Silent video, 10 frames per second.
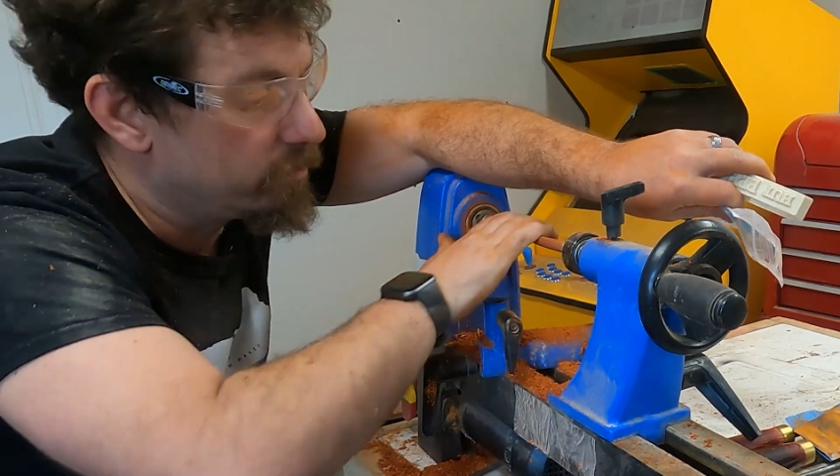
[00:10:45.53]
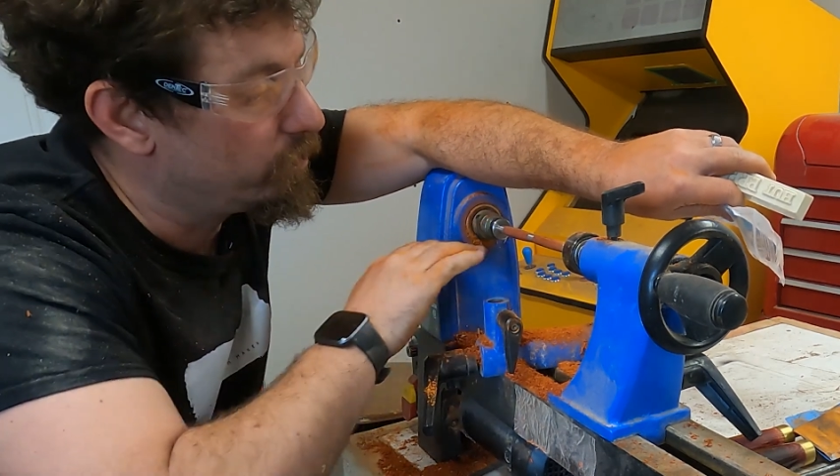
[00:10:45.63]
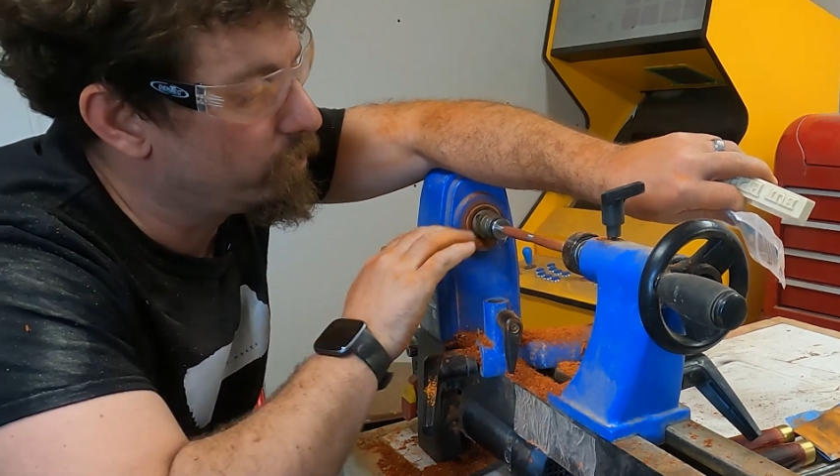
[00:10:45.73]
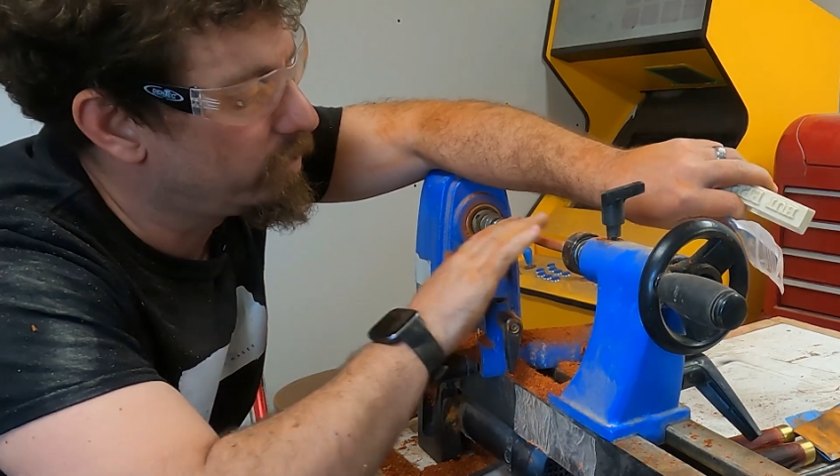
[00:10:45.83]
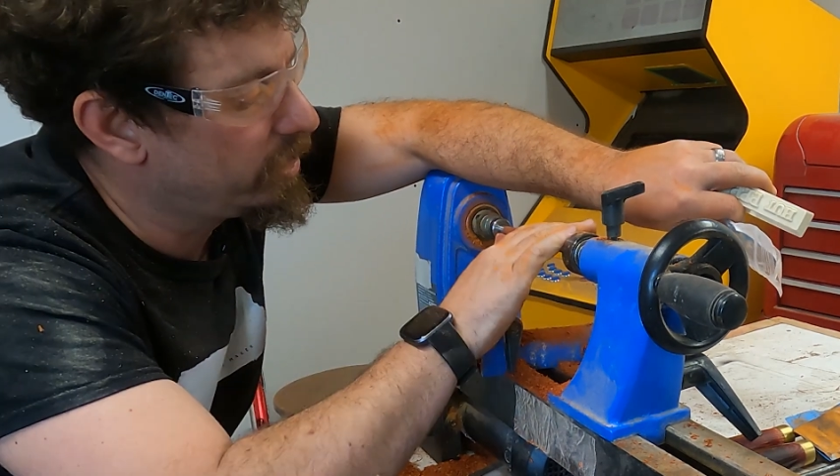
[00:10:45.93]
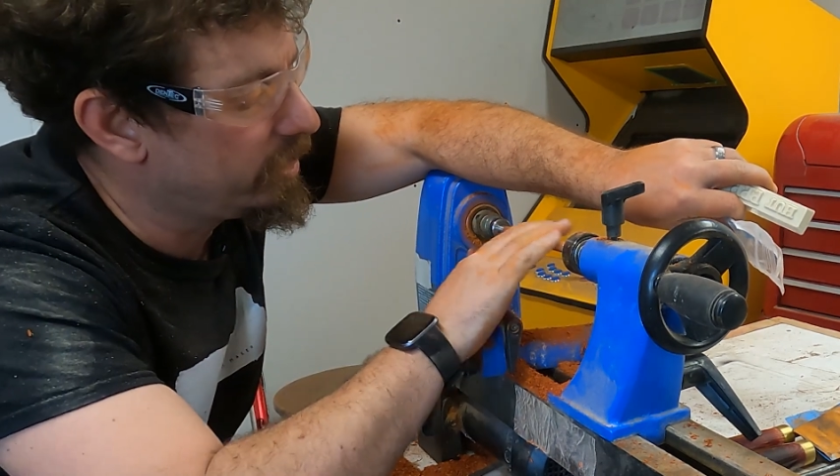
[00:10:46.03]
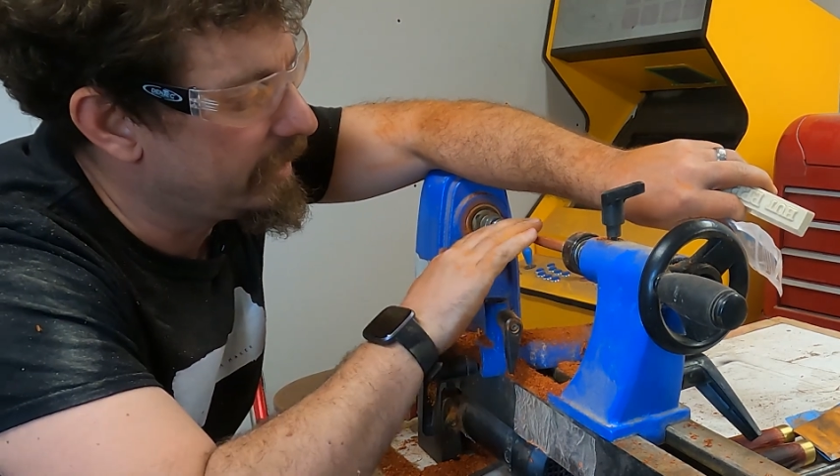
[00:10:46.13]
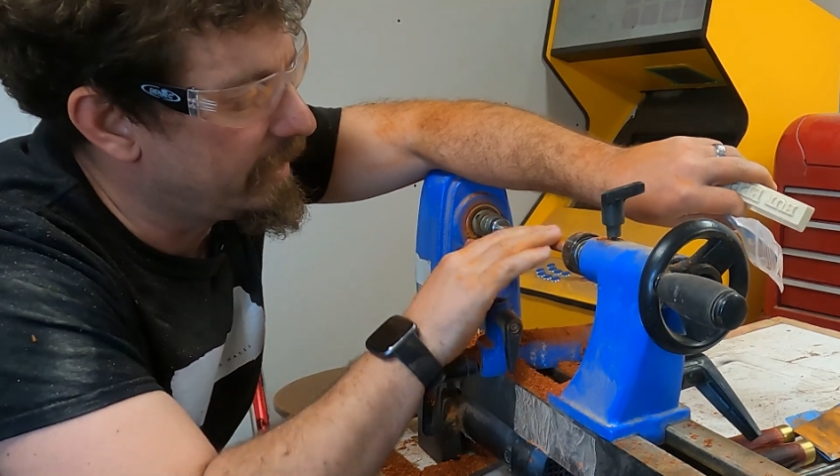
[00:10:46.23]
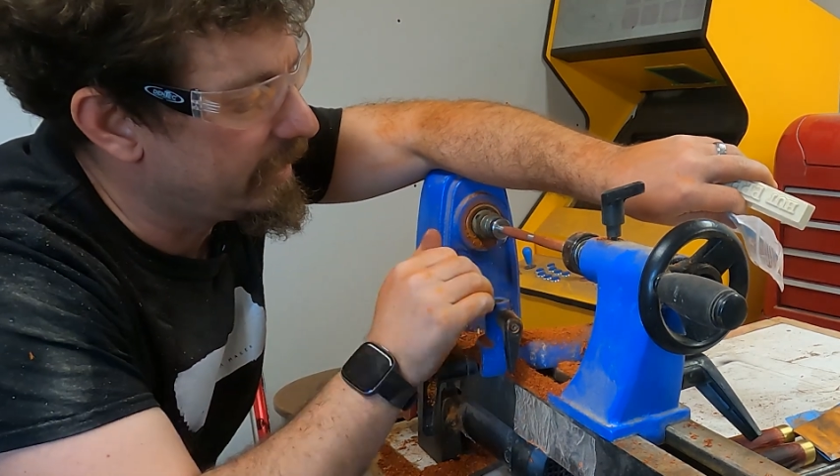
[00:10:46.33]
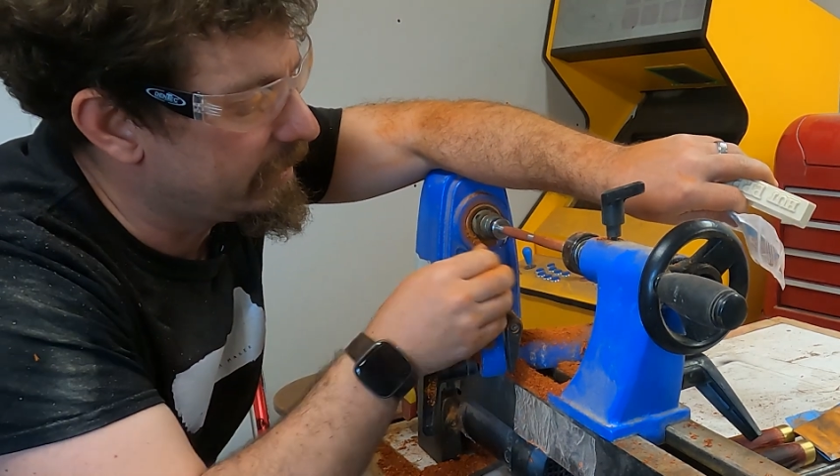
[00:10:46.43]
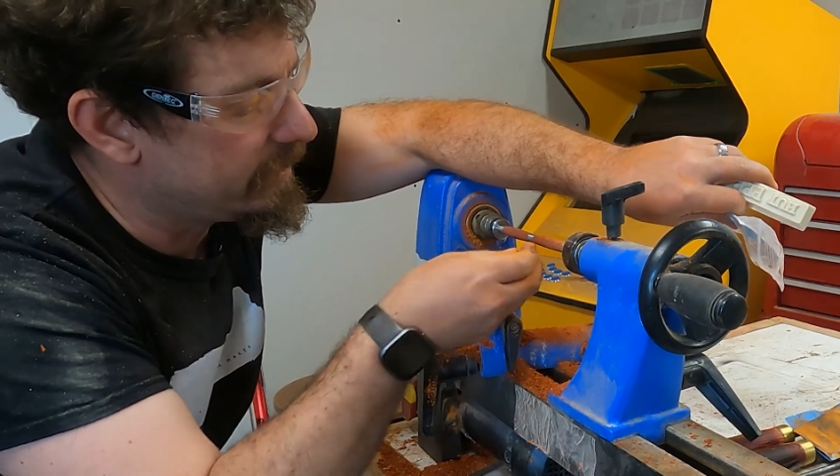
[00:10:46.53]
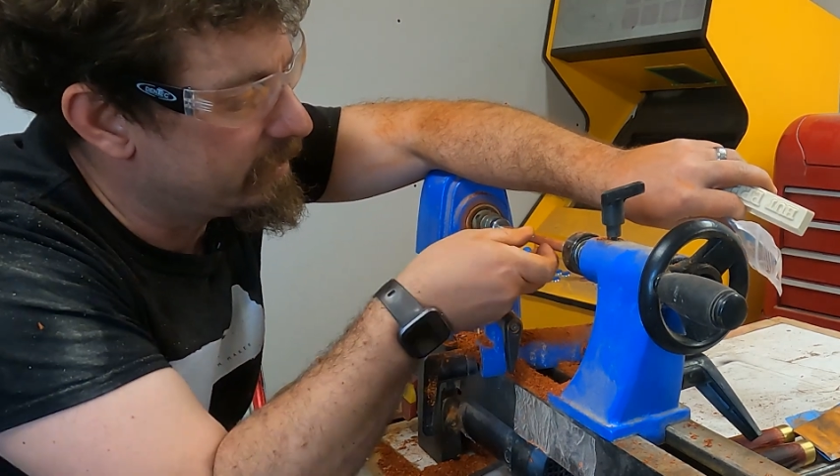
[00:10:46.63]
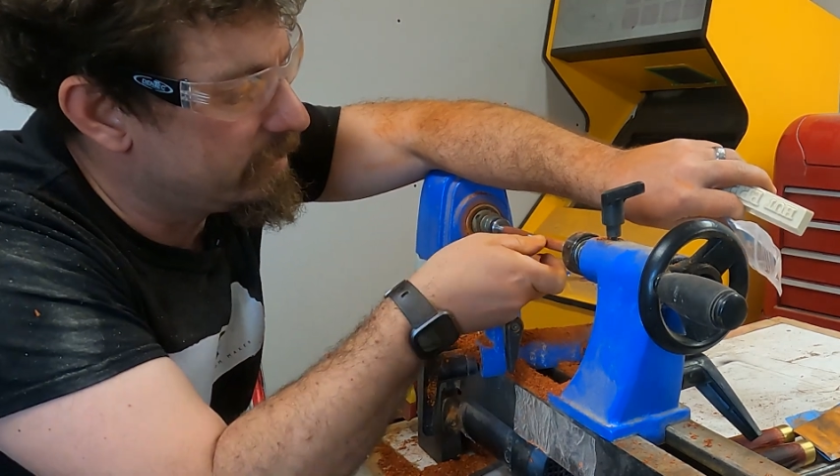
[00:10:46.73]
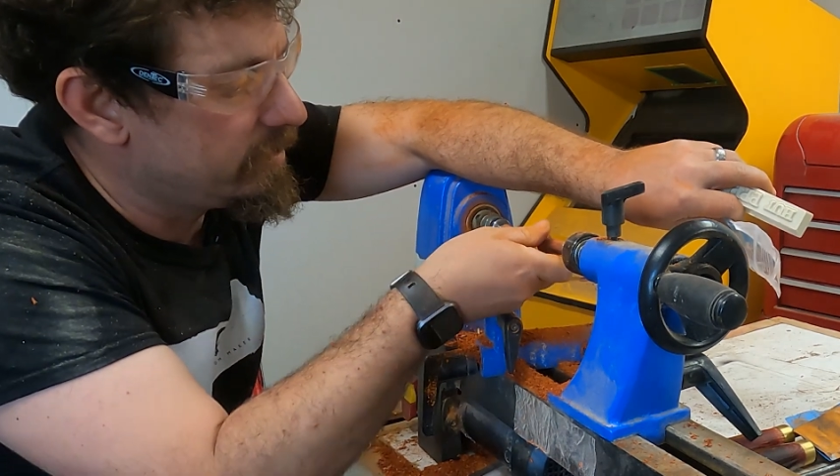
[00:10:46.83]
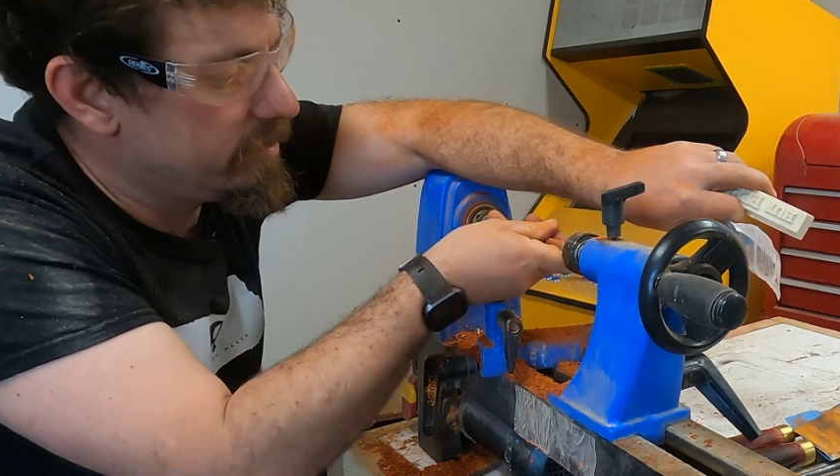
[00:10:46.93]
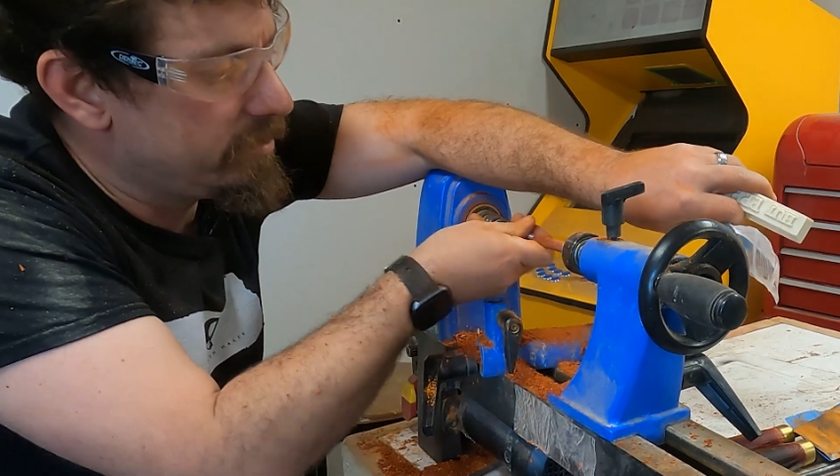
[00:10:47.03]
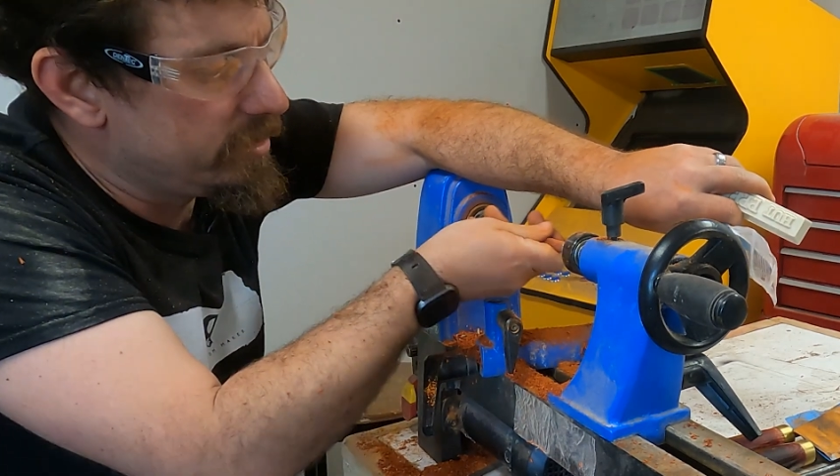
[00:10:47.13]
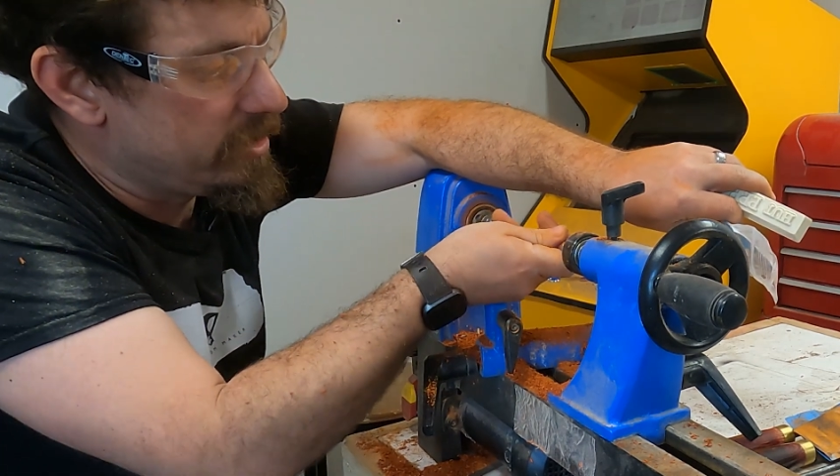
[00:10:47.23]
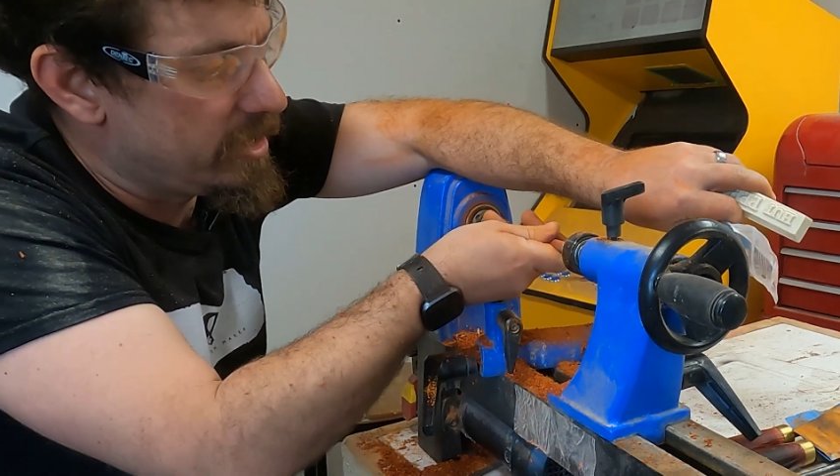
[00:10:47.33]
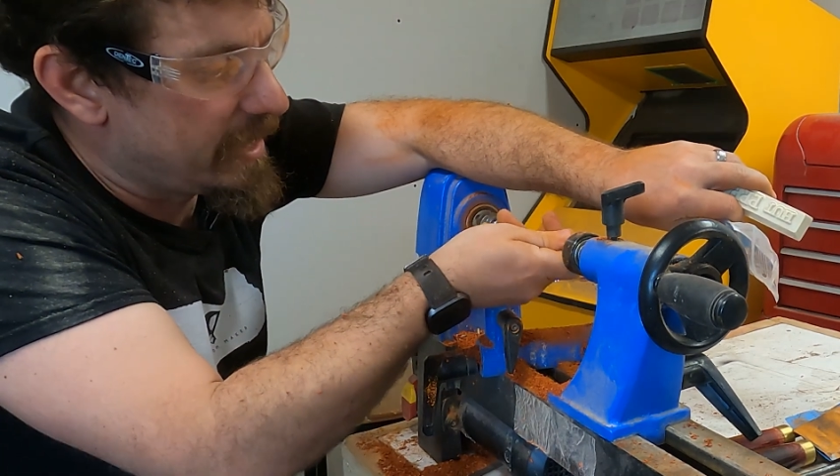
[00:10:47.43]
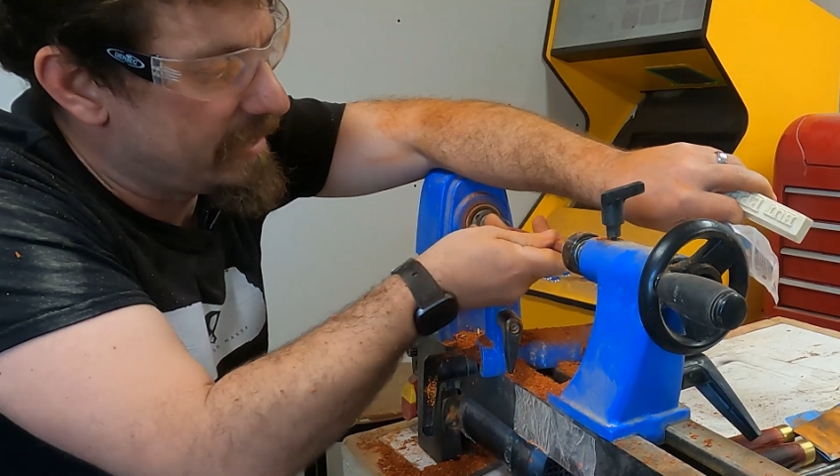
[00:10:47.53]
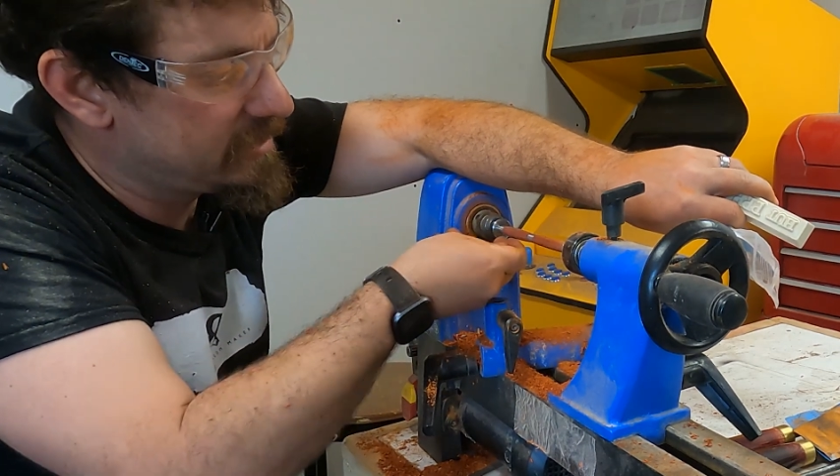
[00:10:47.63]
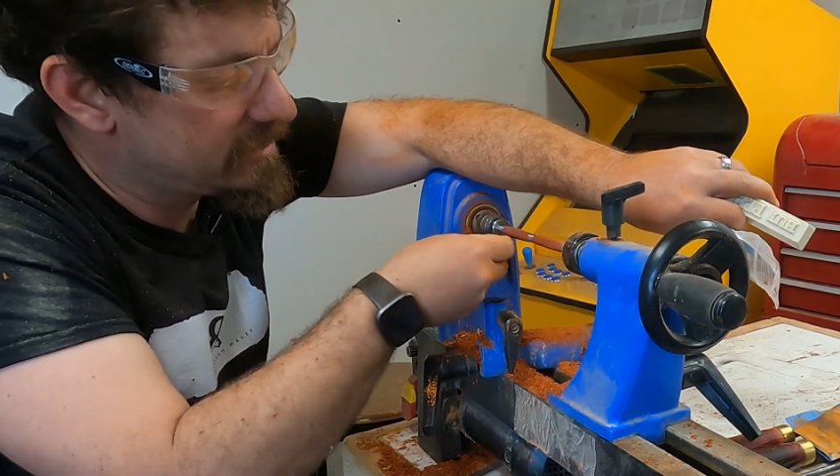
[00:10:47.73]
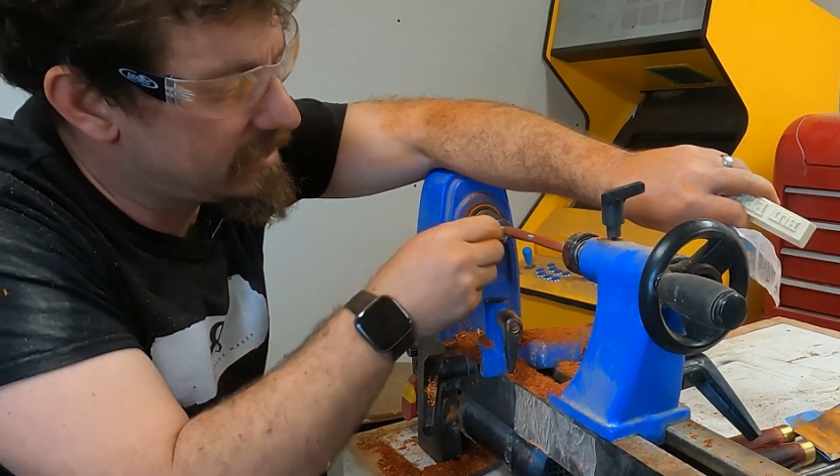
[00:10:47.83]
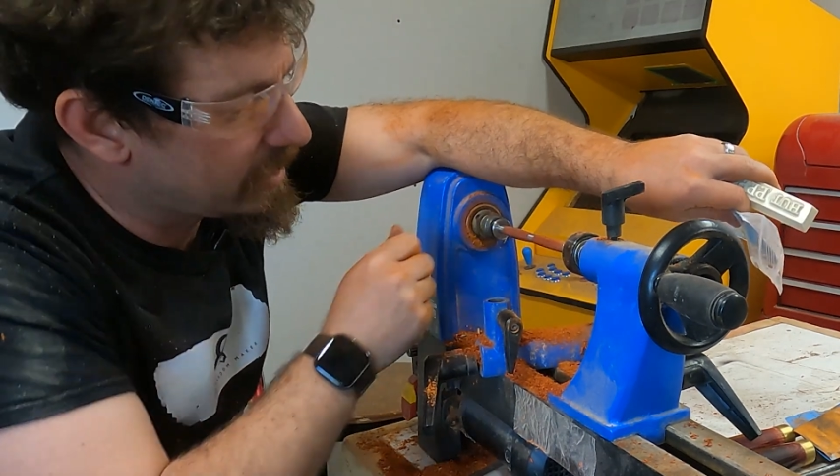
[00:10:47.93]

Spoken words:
really nice